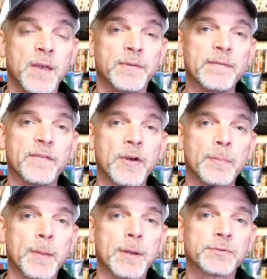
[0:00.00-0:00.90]
If you haven't found
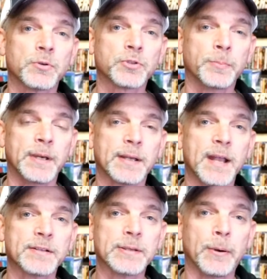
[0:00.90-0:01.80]
me on my social media
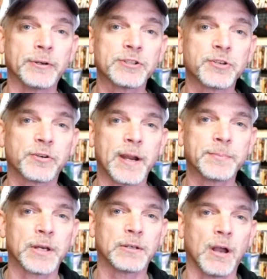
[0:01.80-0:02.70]
accounts, I'm on Instagram,
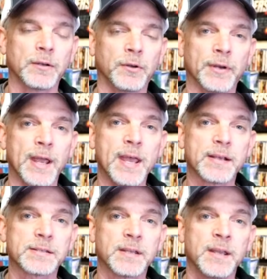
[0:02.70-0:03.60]
TikTok, and on
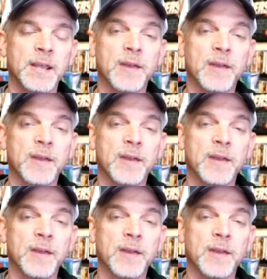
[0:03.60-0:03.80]
X.